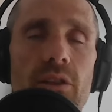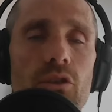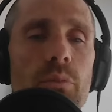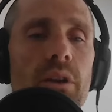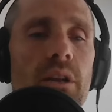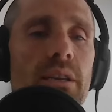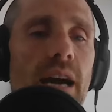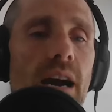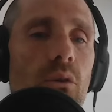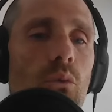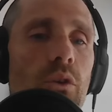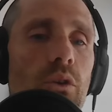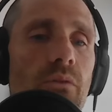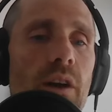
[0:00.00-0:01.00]
little bit of doubt
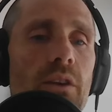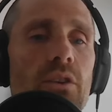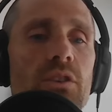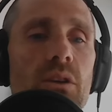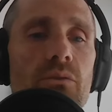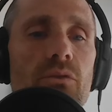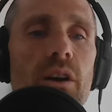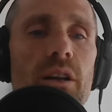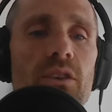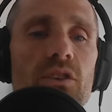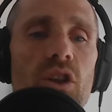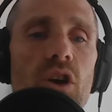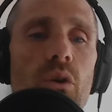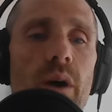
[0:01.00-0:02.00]
when you find yourself running
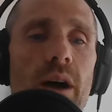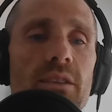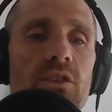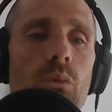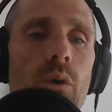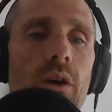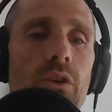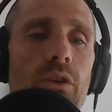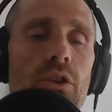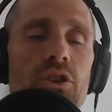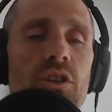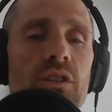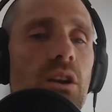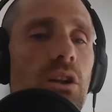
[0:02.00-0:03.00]
slow as to whether you're
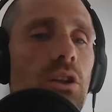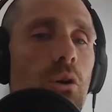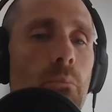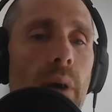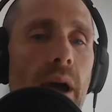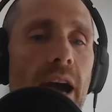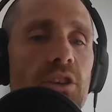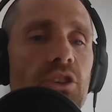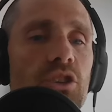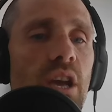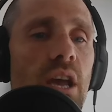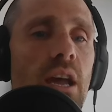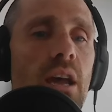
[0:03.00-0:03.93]
just in a low patch